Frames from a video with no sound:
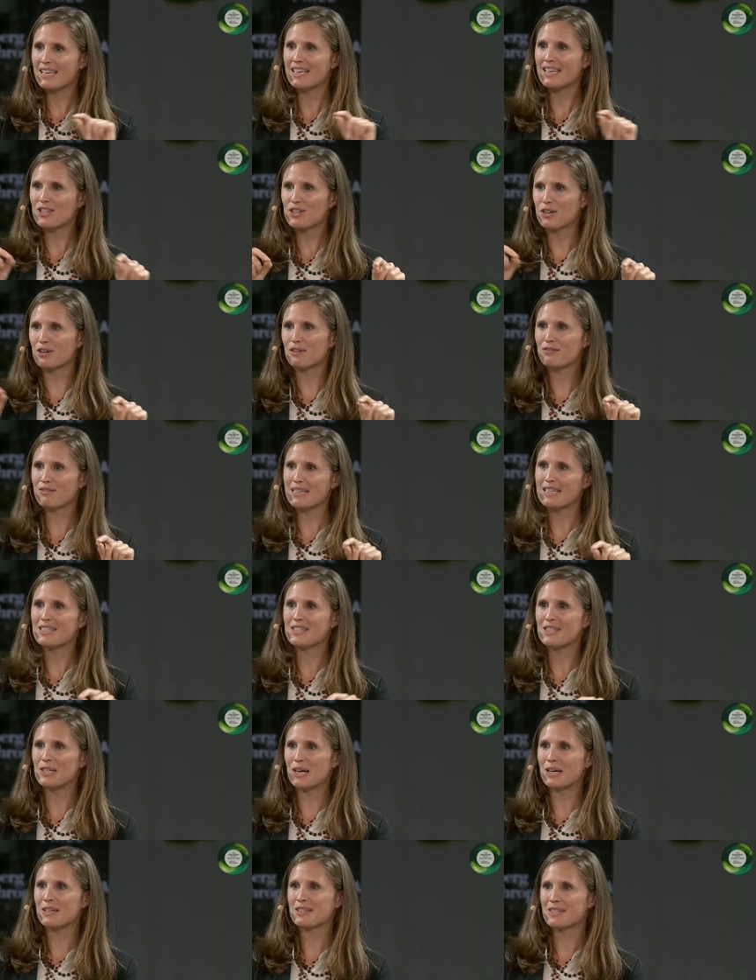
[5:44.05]
each of these
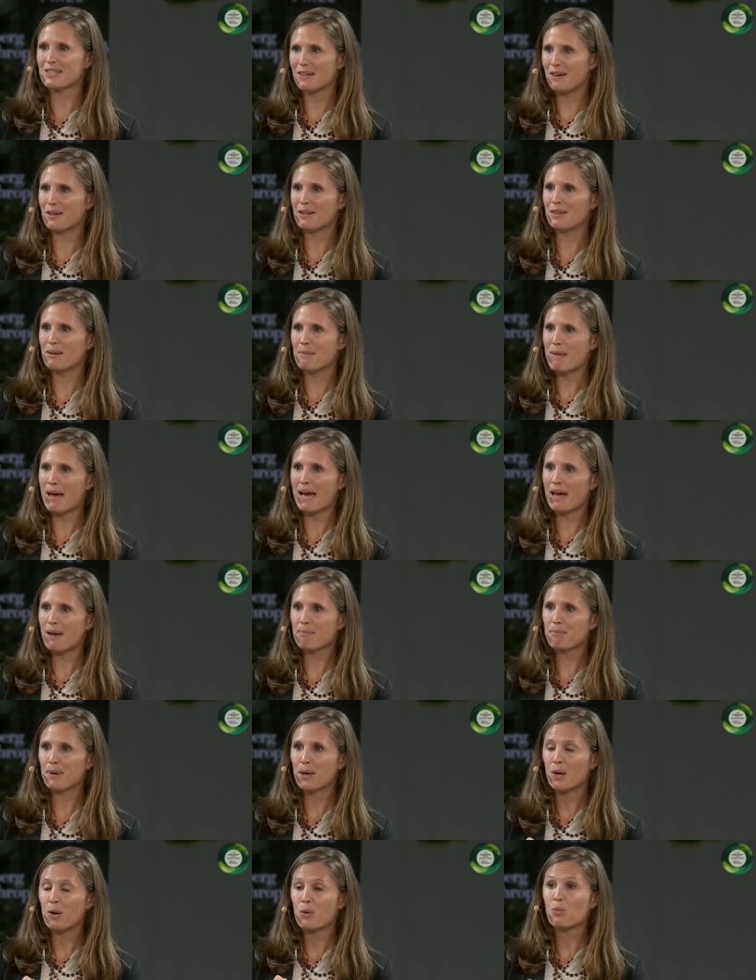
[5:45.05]
dots on the map,